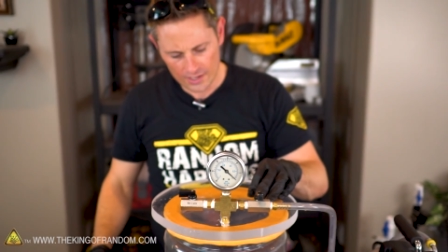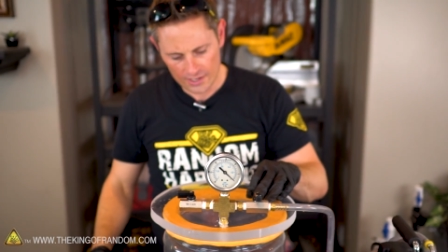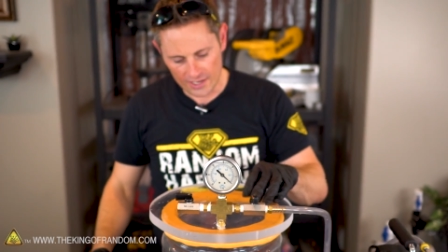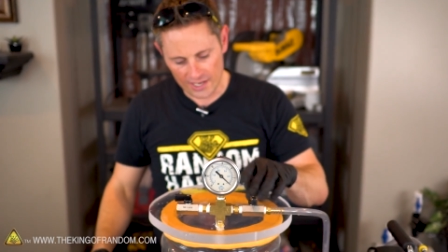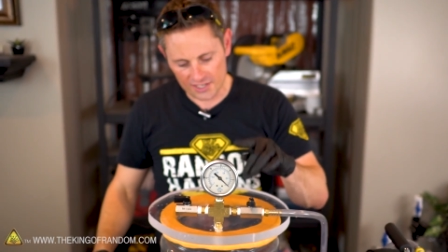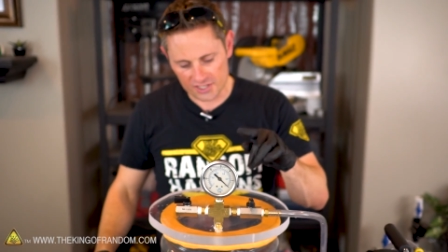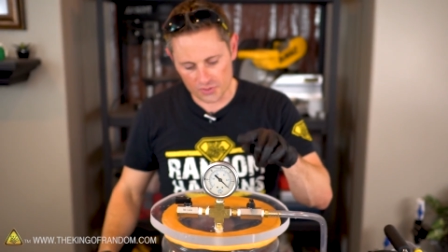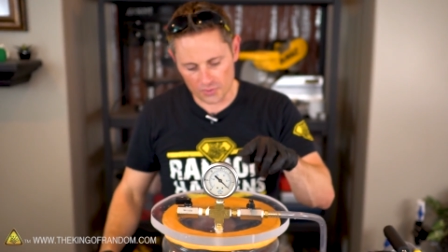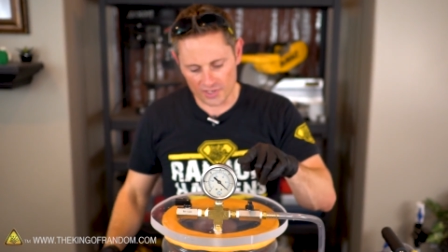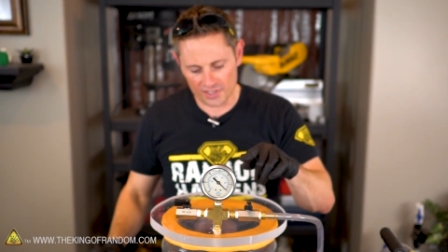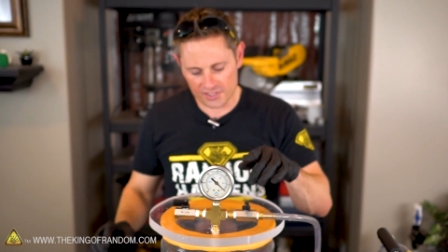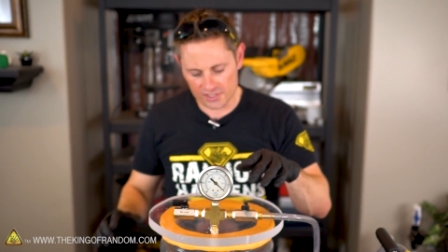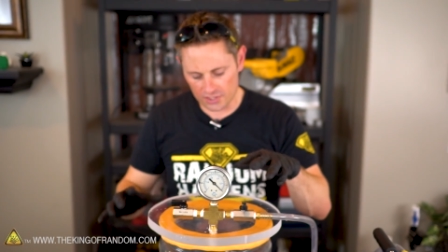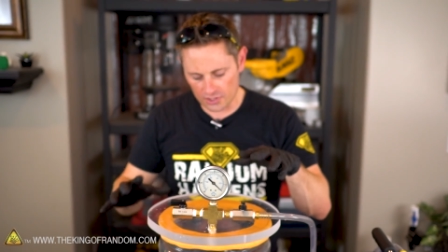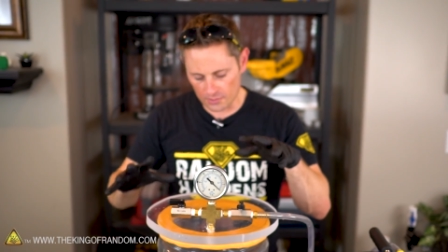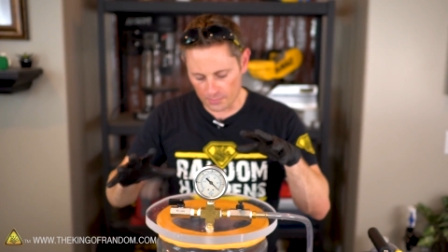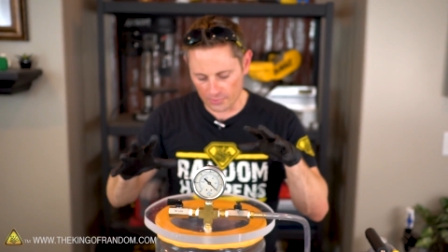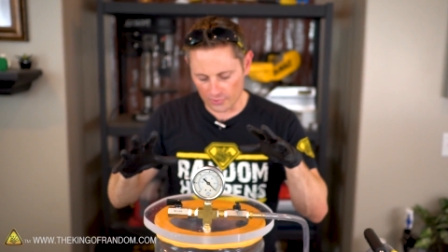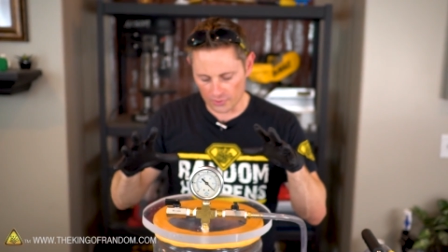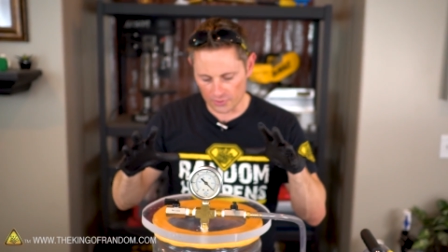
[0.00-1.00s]
Yeah, so we did see
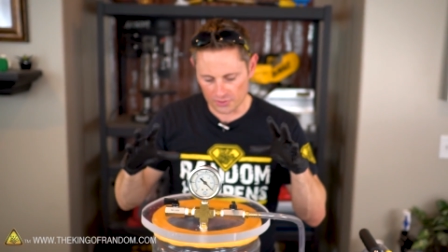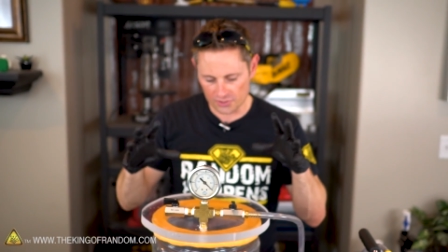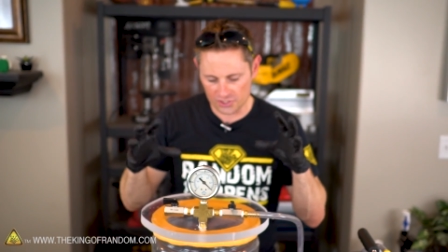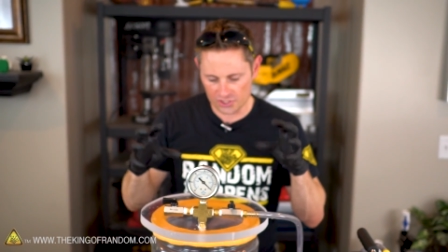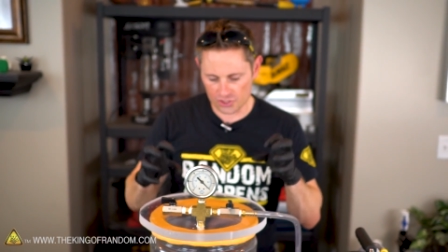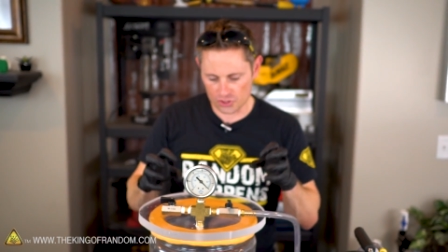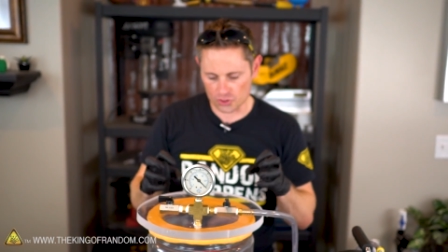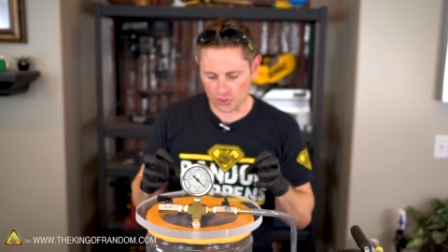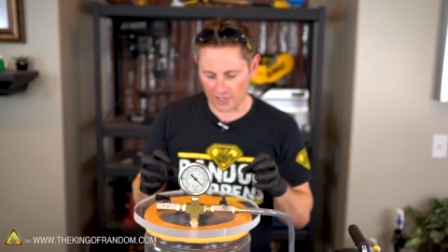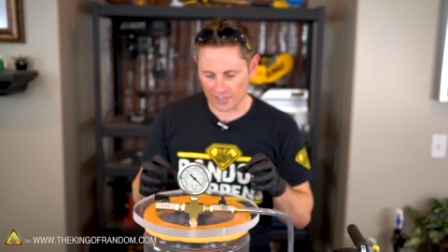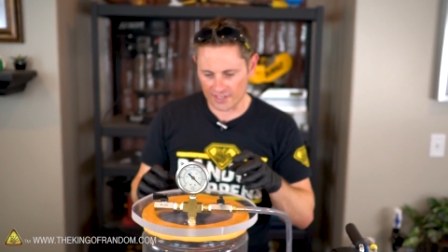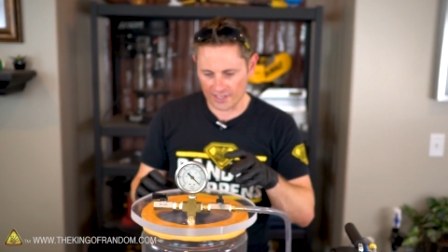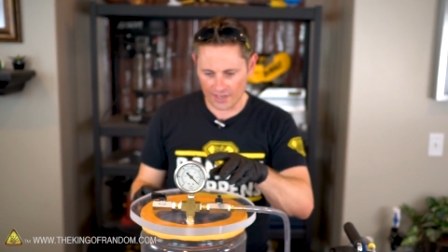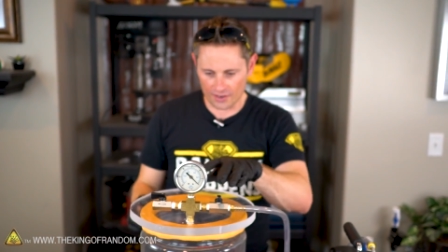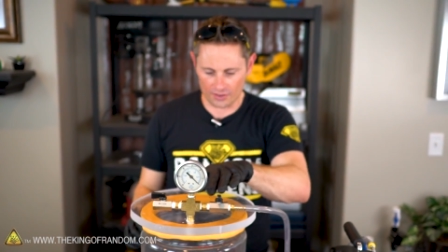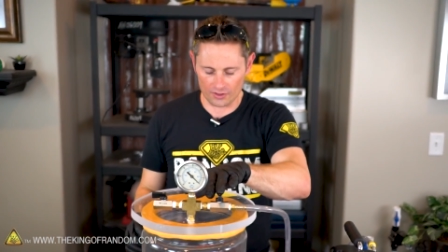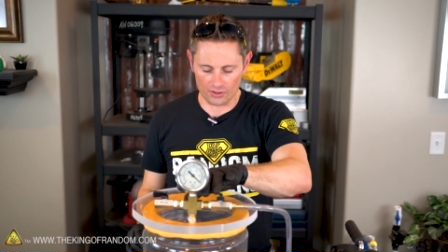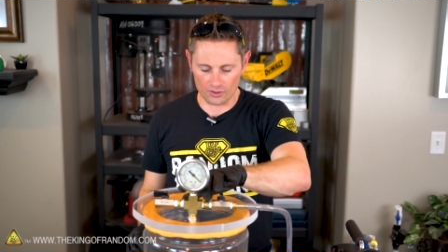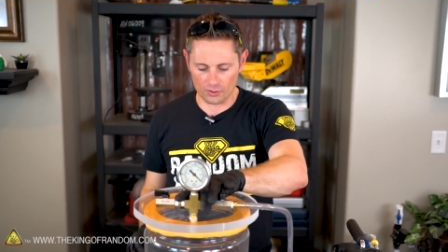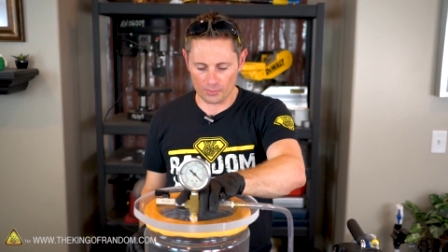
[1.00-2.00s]
the balloons shrink
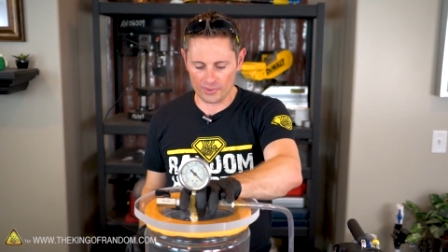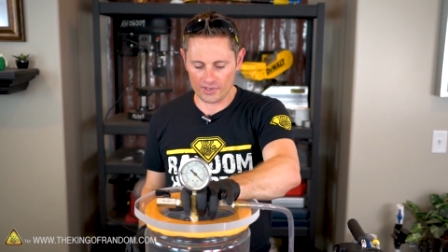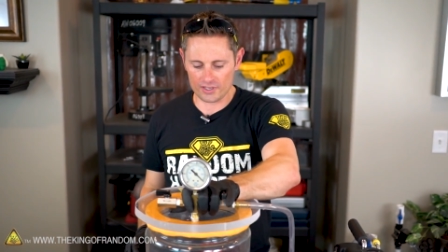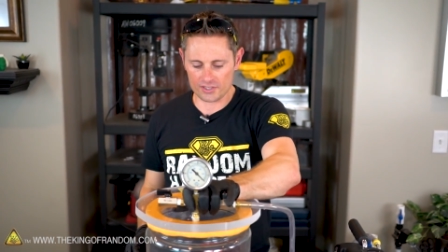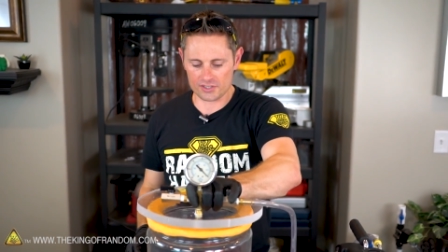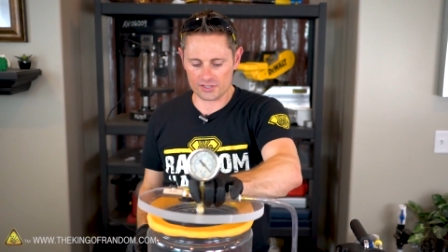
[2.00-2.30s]
down a little bit,